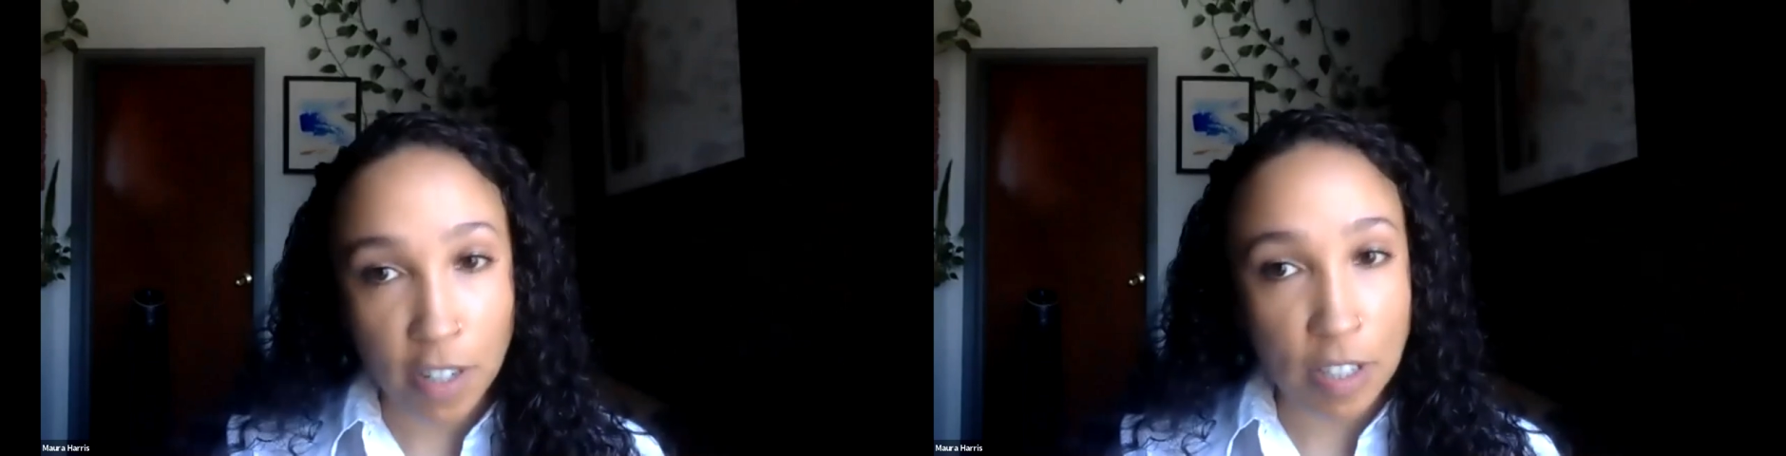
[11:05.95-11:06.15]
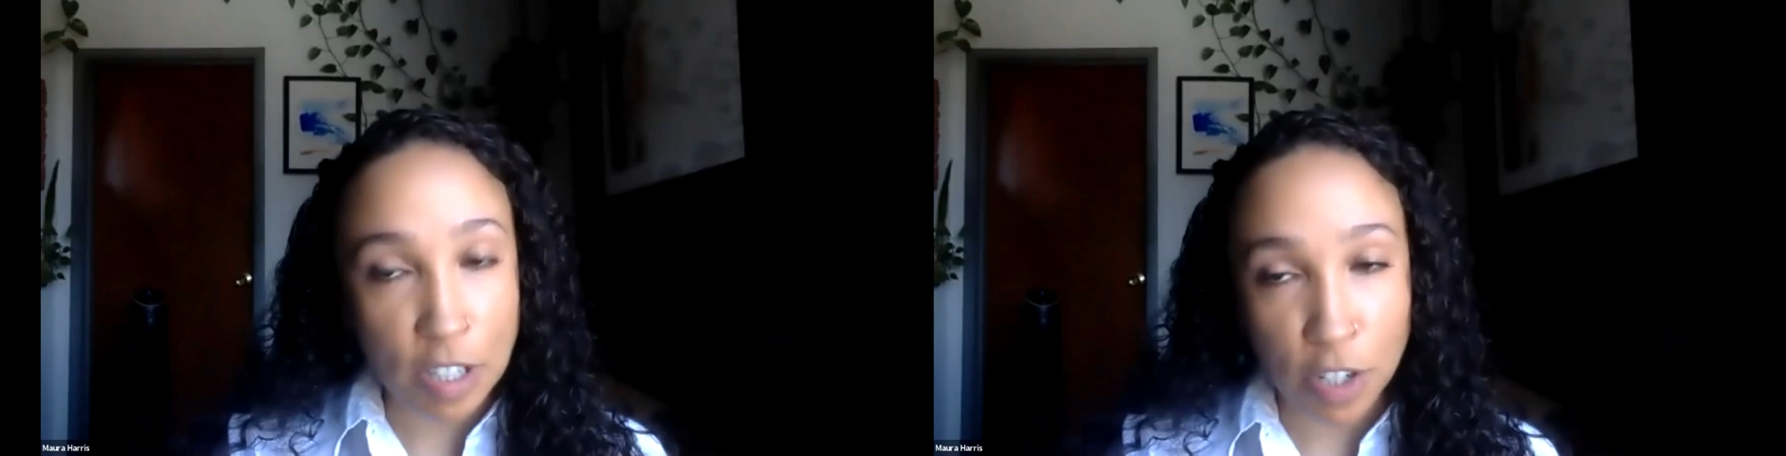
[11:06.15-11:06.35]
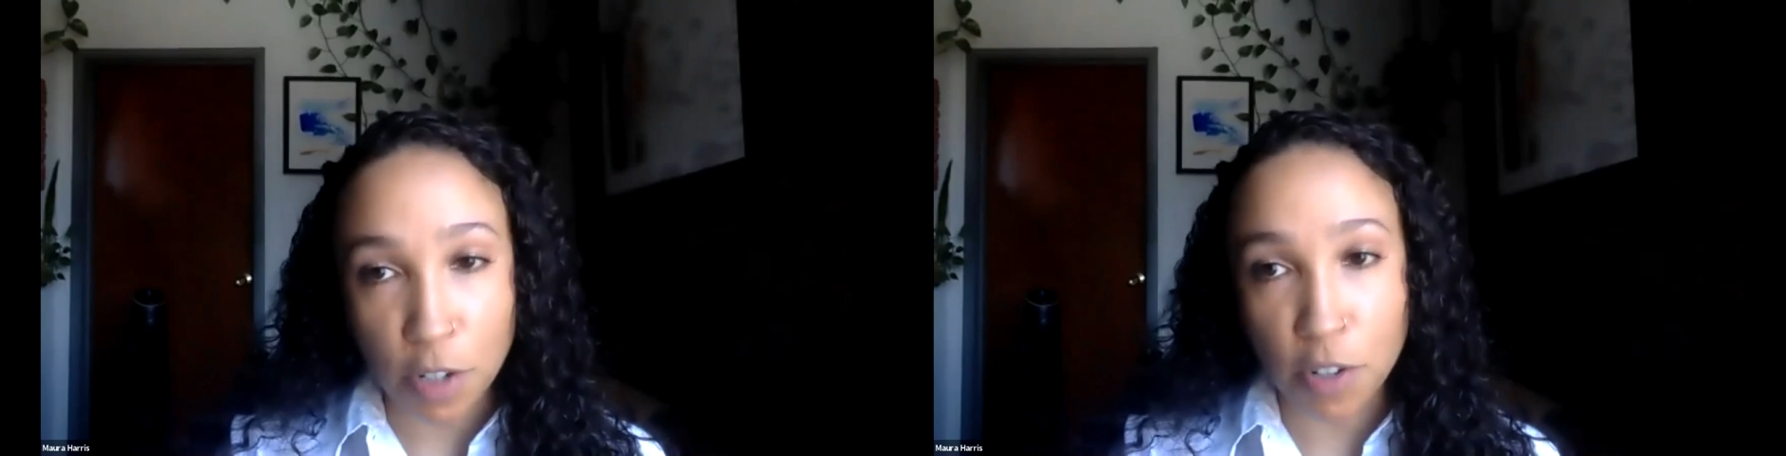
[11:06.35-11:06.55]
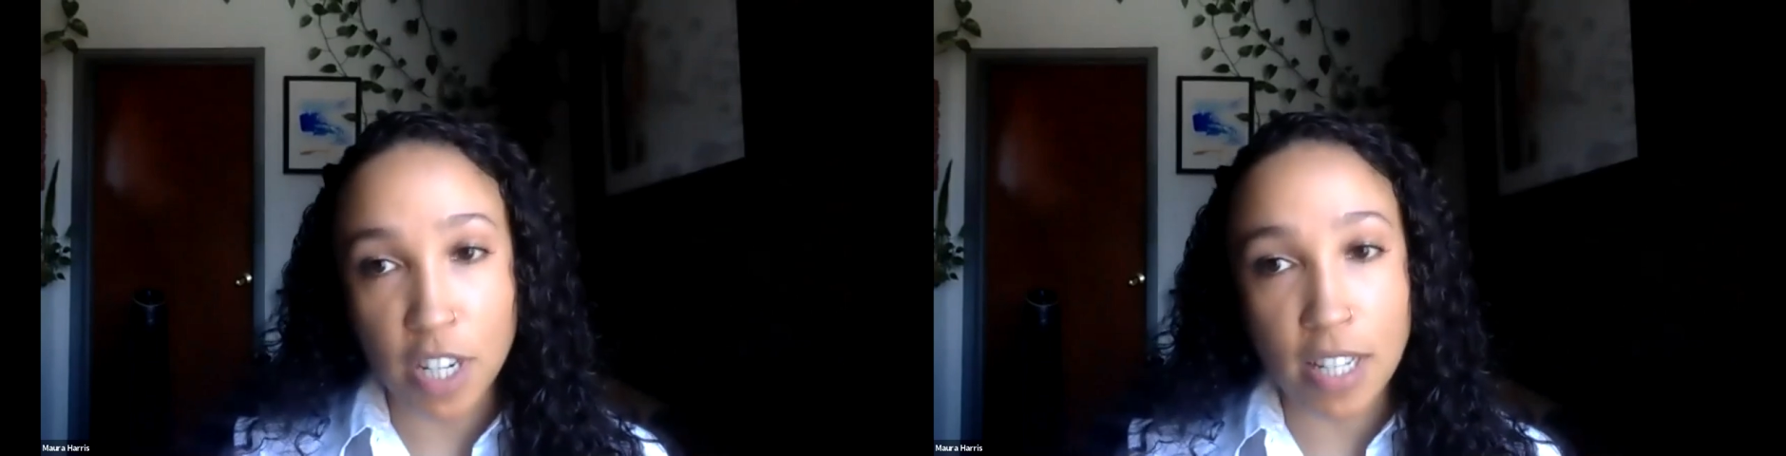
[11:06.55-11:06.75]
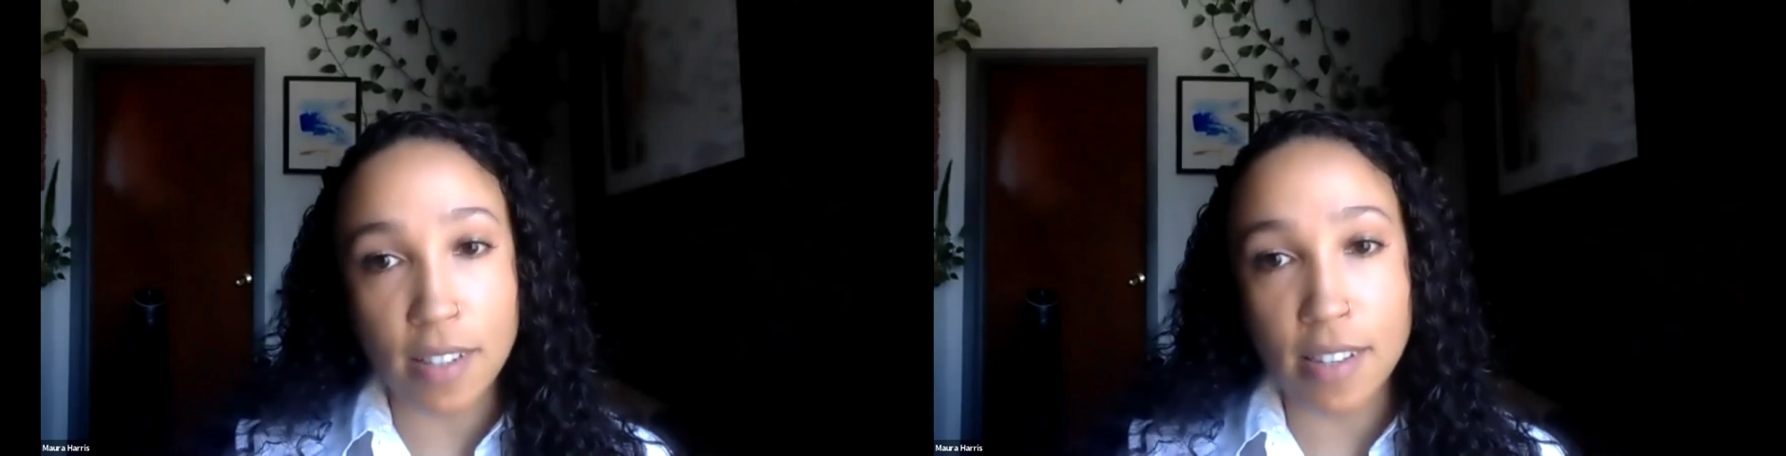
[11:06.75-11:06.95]

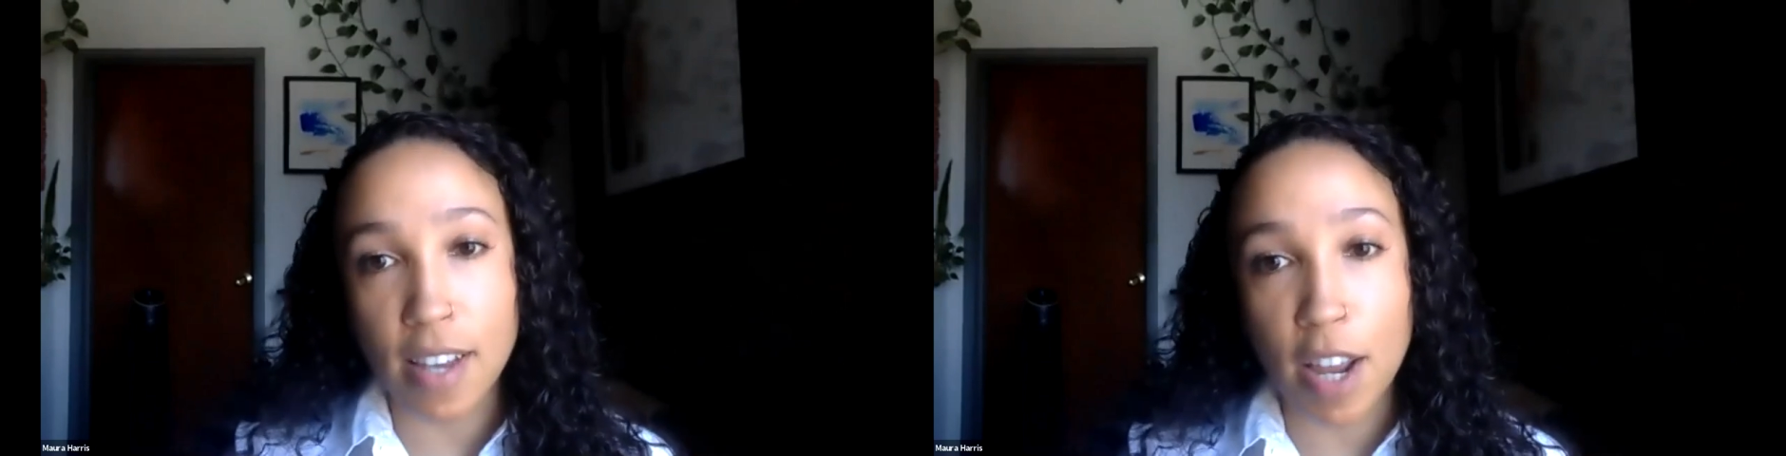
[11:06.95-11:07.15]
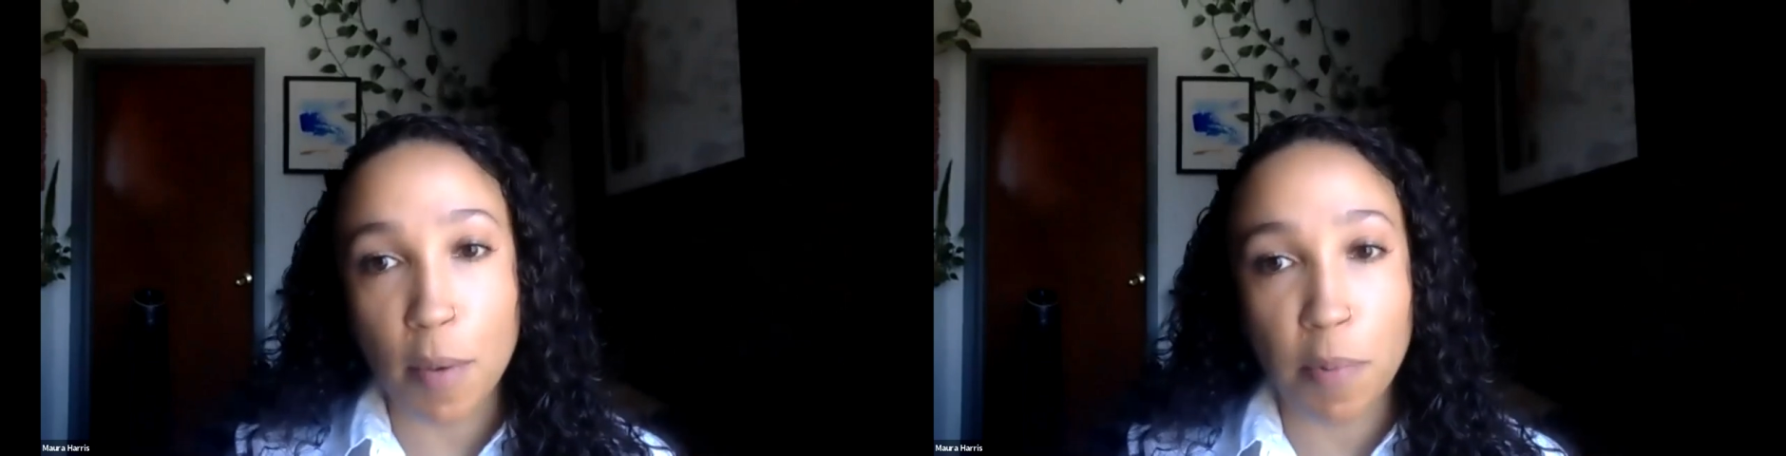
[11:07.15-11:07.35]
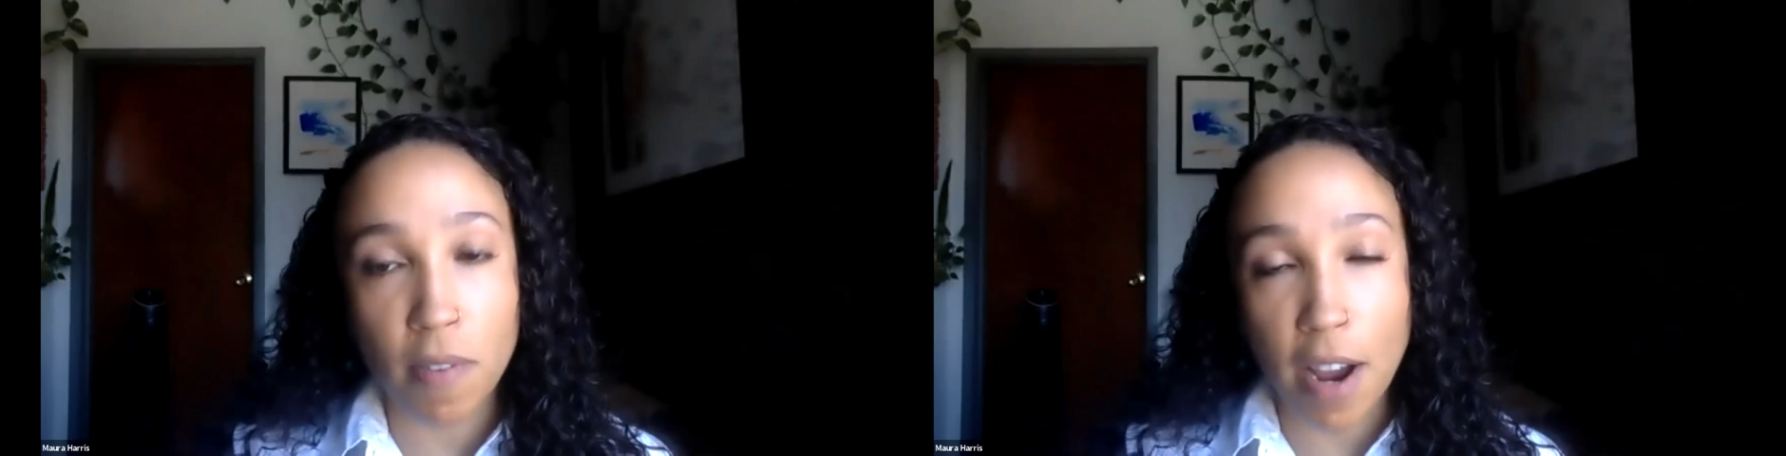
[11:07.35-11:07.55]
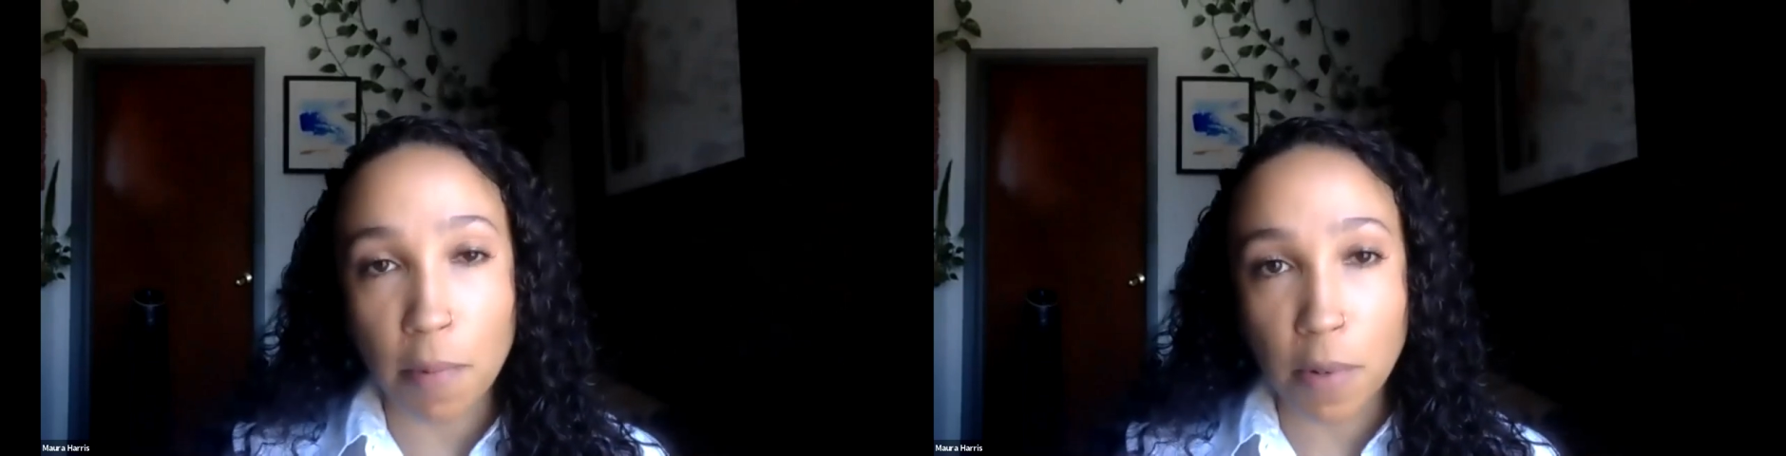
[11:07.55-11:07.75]
institutions and provide